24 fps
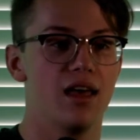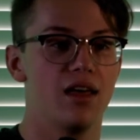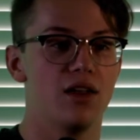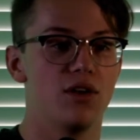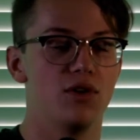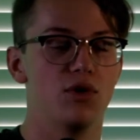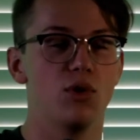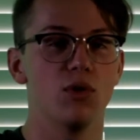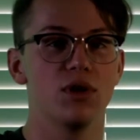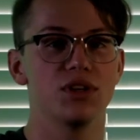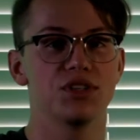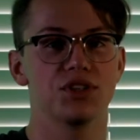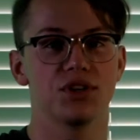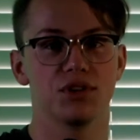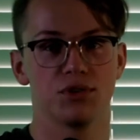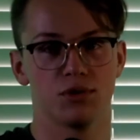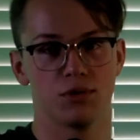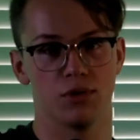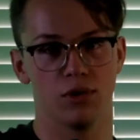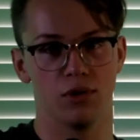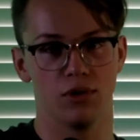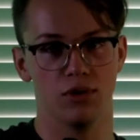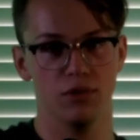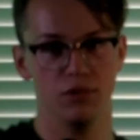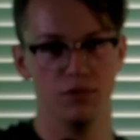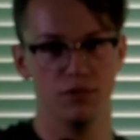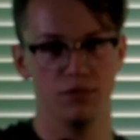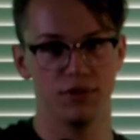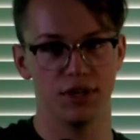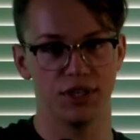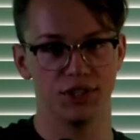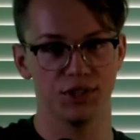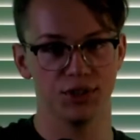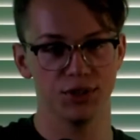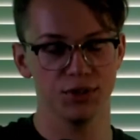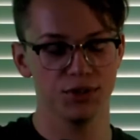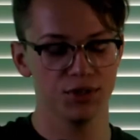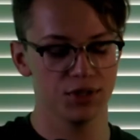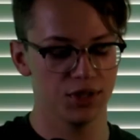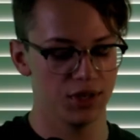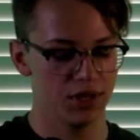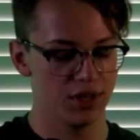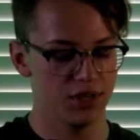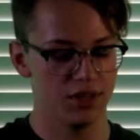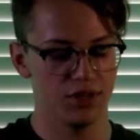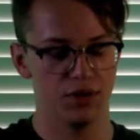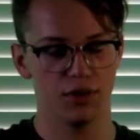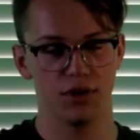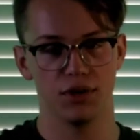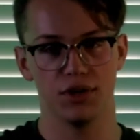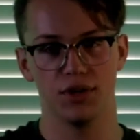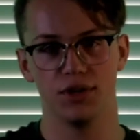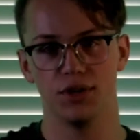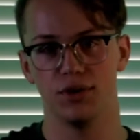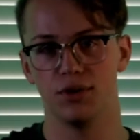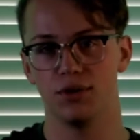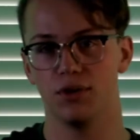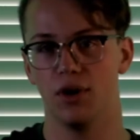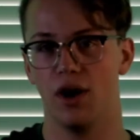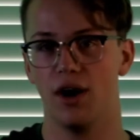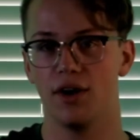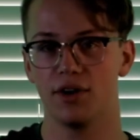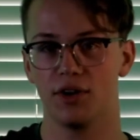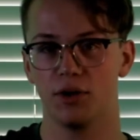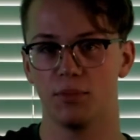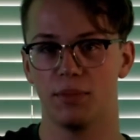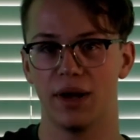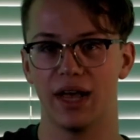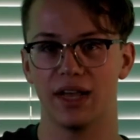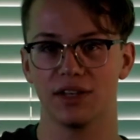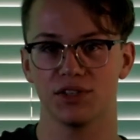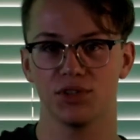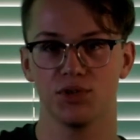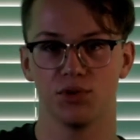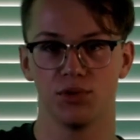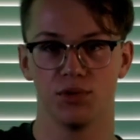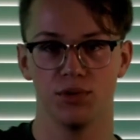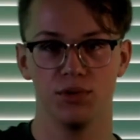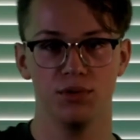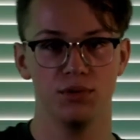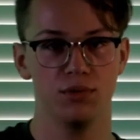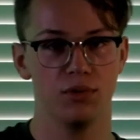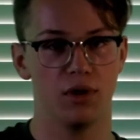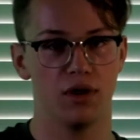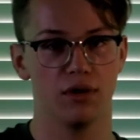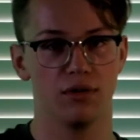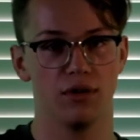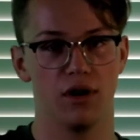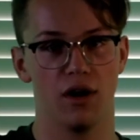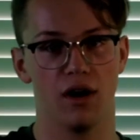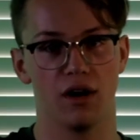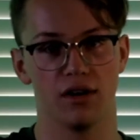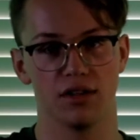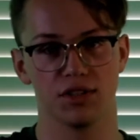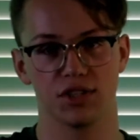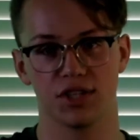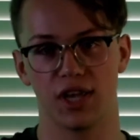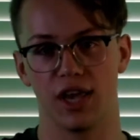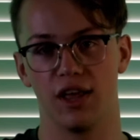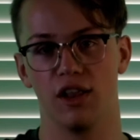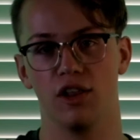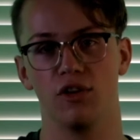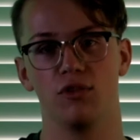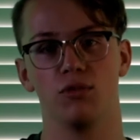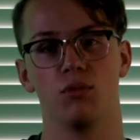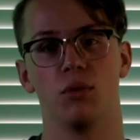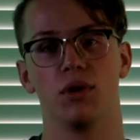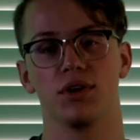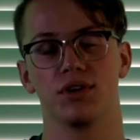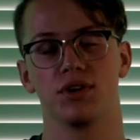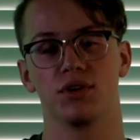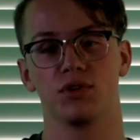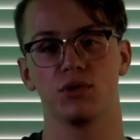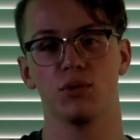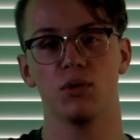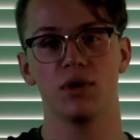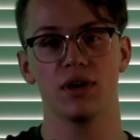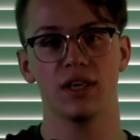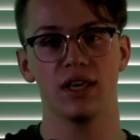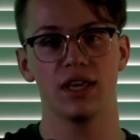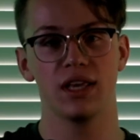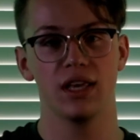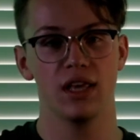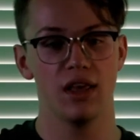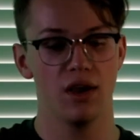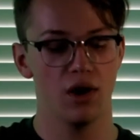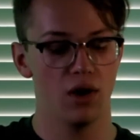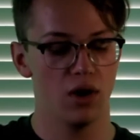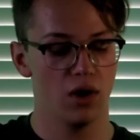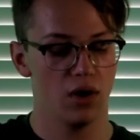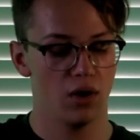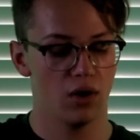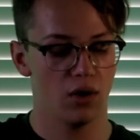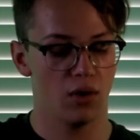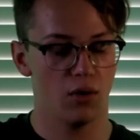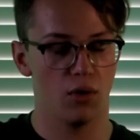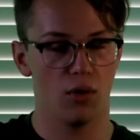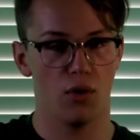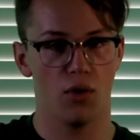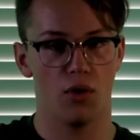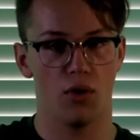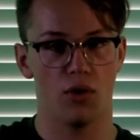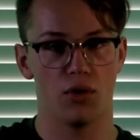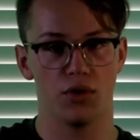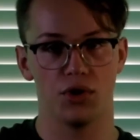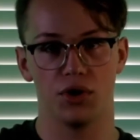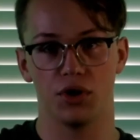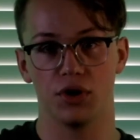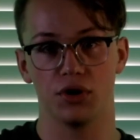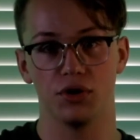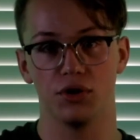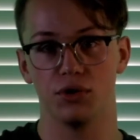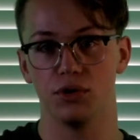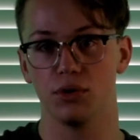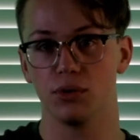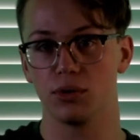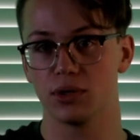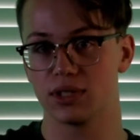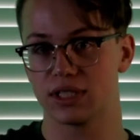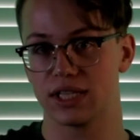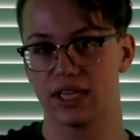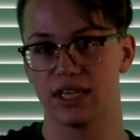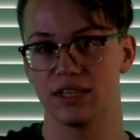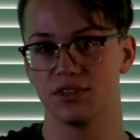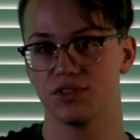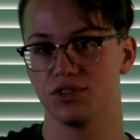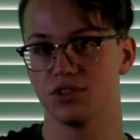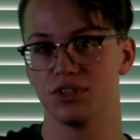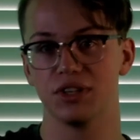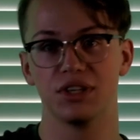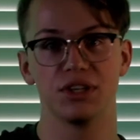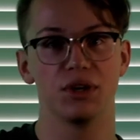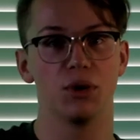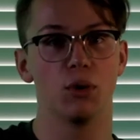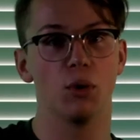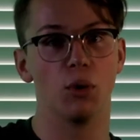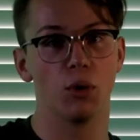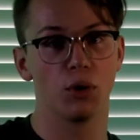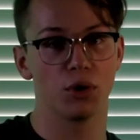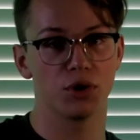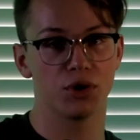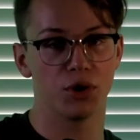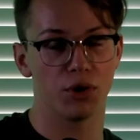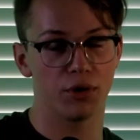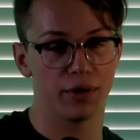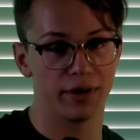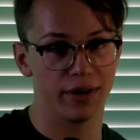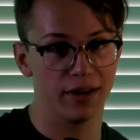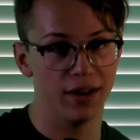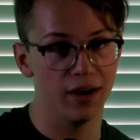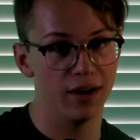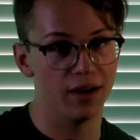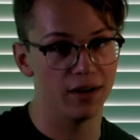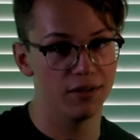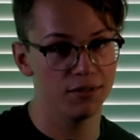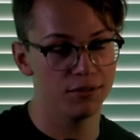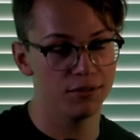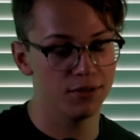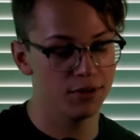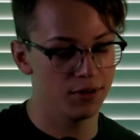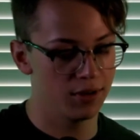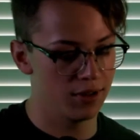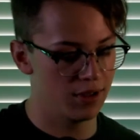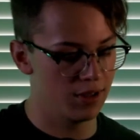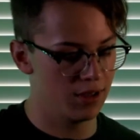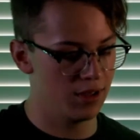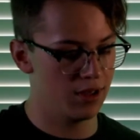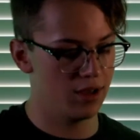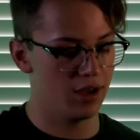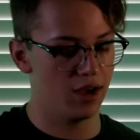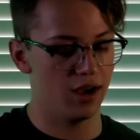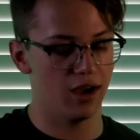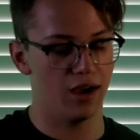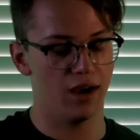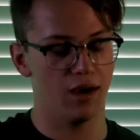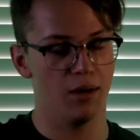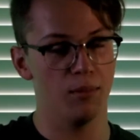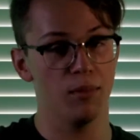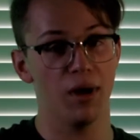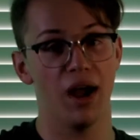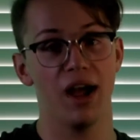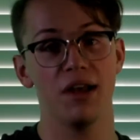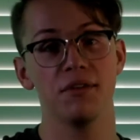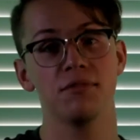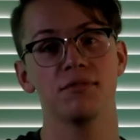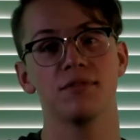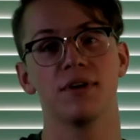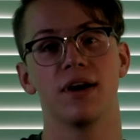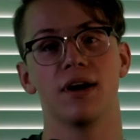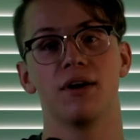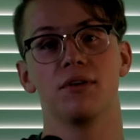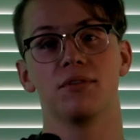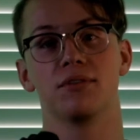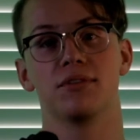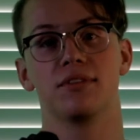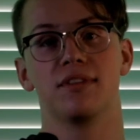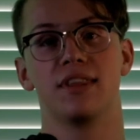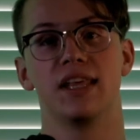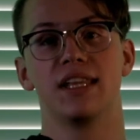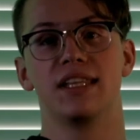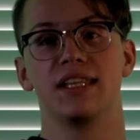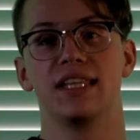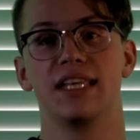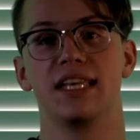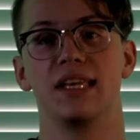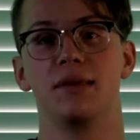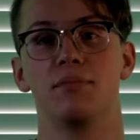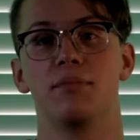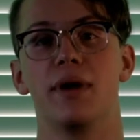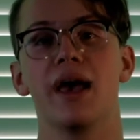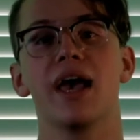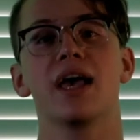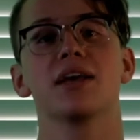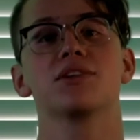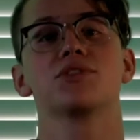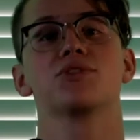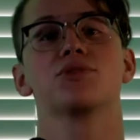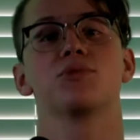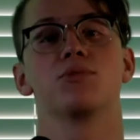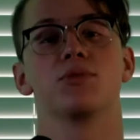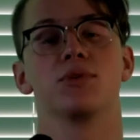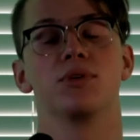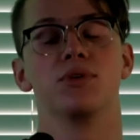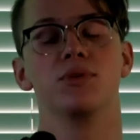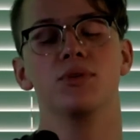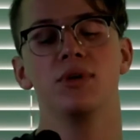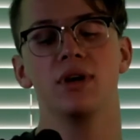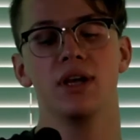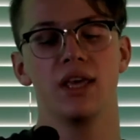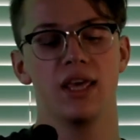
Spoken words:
noise control features, you can do audio pass-through on a scale of 1 to 20, or you can do noise cancelling or turn it off. I found that the pass-through